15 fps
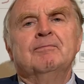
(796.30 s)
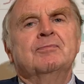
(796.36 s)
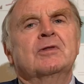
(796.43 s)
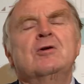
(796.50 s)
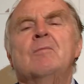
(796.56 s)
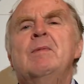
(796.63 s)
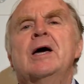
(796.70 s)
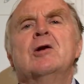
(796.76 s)

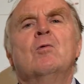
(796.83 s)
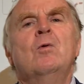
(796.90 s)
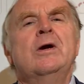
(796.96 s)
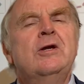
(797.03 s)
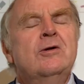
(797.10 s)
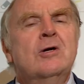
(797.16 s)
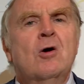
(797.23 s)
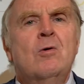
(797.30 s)
No matter where
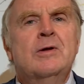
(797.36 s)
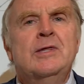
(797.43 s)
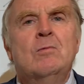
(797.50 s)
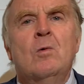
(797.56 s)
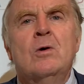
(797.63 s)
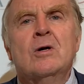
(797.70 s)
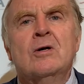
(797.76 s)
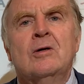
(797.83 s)
you go in the
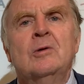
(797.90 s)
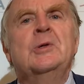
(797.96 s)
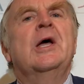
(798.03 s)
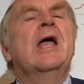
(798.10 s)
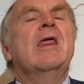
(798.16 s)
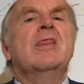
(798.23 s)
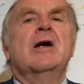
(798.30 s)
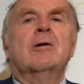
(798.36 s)

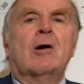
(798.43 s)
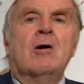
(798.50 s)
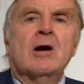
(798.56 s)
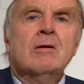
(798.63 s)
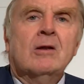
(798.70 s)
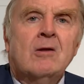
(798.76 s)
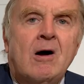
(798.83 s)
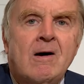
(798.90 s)
world, there
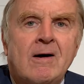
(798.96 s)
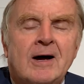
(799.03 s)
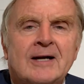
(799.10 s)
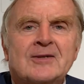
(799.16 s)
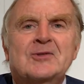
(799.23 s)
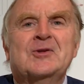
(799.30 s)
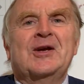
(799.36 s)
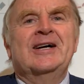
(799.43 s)
are
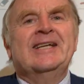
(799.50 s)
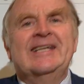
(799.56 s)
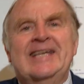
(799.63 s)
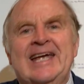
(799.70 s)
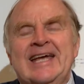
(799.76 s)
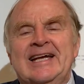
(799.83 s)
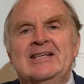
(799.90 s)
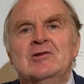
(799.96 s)
laws
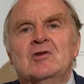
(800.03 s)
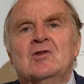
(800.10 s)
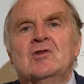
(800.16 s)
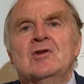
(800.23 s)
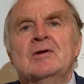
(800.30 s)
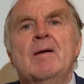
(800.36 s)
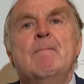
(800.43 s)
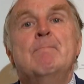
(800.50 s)
against
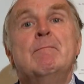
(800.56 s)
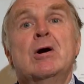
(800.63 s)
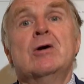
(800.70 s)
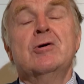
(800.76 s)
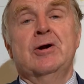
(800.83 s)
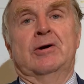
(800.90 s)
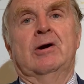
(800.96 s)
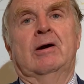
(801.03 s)

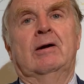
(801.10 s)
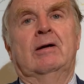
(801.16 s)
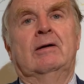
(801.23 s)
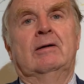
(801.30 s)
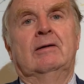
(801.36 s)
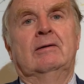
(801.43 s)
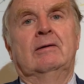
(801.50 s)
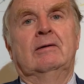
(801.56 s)
murder.
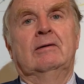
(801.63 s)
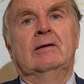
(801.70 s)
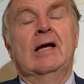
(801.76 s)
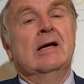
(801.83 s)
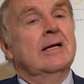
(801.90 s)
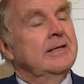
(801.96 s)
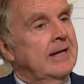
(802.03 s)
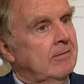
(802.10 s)

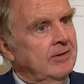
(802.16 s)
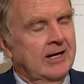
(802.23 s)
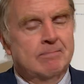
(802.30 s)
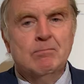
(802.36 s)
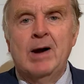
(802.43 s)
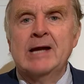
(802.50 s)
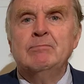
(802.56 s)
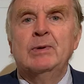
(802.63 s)
Now, they
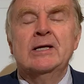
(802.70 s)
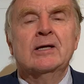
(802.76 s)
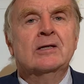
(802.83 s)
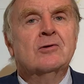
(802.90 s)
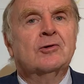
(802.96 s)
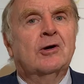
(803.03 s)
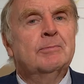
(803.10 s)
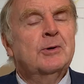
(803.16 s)
might be
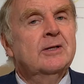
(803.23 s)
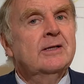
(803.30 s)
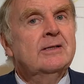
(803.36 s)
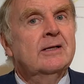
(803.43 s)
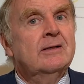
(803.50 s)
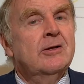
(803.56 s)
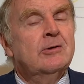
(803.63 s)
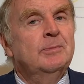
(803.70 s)
interpreted
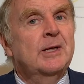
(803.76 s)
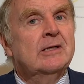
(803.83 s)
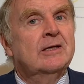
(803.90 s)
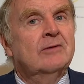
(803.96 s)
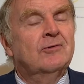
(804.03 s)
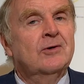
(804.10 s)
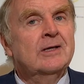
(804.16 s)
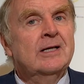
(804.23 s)
a little bit
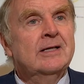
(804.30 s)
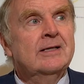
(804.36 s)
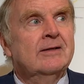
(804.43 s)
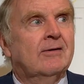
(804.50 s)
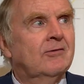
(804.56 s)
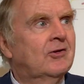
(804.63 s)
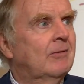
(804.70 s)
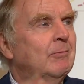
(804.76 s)
differently.
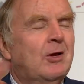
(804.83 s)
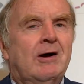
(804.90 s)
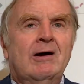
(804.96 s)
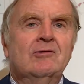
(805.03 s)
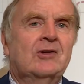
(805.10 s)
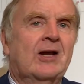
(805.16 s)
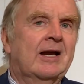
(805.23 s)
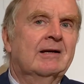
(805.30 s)
Some
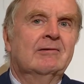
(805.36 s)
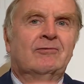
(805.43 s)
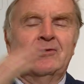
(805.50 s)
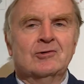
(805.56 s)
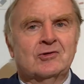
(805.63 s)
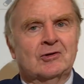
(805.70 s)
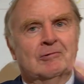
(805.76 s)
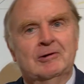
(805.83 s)
laws have
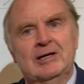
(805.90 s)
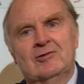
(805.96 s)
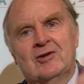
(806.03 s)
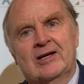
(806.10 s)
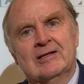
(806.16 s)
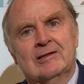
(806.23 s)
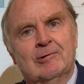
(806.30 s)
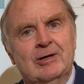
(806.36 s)
first degree,
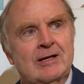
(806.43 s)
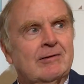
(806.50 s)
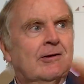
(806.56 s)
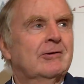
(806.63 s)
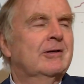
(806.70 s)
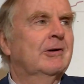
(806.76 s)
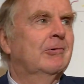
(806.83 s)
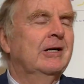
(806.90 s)
second degree,
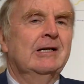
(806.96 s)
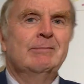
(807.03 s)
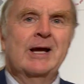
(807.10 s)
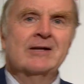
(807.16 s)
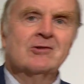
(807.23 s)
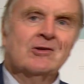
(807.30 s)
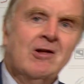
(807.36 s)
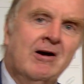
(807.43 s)
third degree
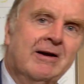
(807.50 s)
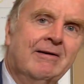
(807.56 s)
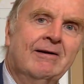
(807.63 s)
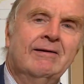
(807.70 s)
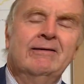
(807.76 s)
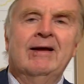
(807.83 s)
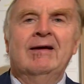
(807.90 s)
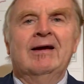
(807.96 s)

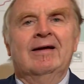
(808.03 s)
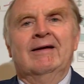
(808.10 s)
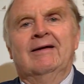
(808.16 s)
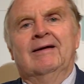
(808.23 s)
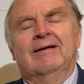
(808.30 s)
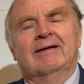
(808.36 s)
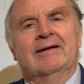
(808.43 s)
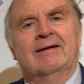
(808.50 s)
manslaughter,
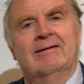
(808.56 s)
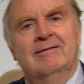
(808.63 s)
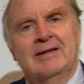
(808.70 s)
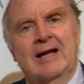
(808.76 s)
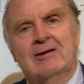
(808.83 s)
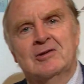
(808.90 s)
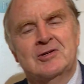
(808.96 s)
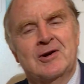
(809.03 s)

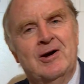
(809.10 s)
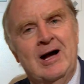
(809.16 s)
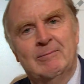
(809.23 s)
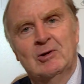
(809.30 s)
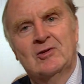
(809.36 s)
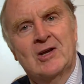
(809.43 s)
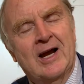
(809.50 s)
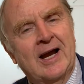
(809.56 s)
negligent
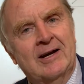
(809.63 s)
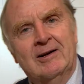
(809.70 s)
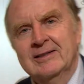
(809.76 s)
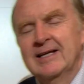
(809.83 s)
homicide,